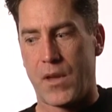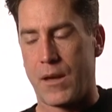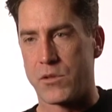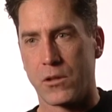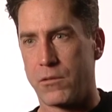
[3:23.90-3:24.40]

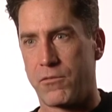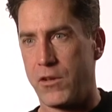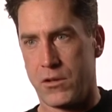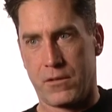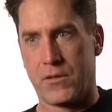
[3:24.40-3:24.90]
absolute
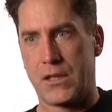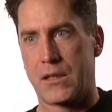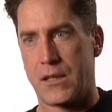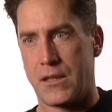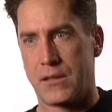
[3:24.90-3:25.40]
fear of it
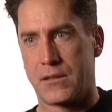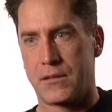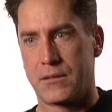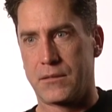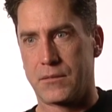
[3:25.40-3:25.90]
that
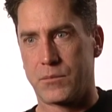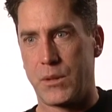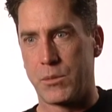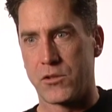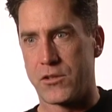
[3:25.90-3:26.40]

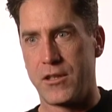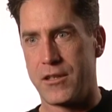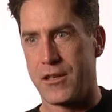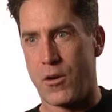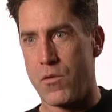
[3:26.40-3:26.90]
people just need
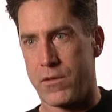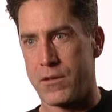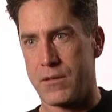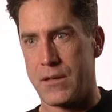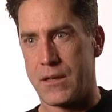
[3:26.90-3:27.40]
to get over.
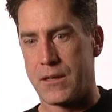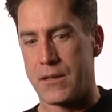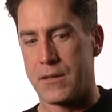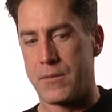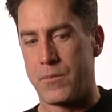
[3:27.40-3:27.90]

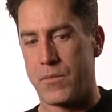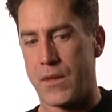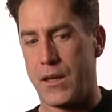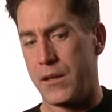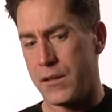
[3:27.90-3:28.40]
Um,
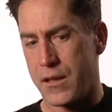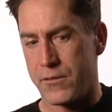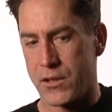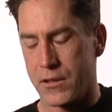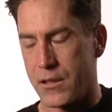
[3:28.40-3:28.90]
and in a lot
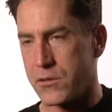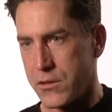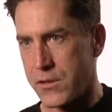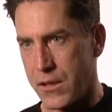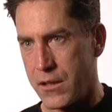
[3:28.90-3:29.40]
of other
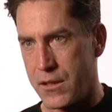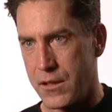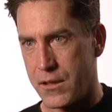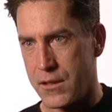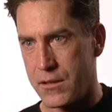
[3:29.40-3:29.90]
cultures, I, I
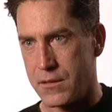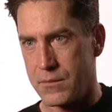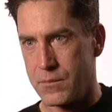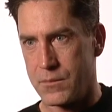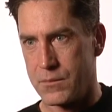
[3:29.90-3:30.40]
think they
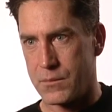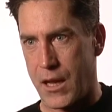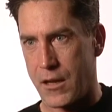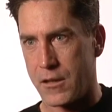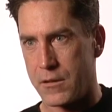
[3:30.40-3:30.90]

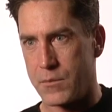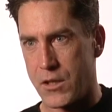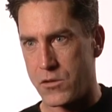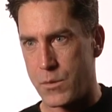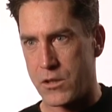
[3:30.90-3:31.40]
handle it
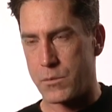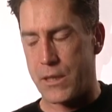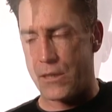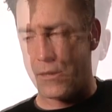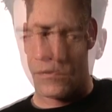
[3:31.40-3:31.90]
much, much
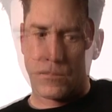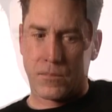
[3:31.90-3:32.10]
better.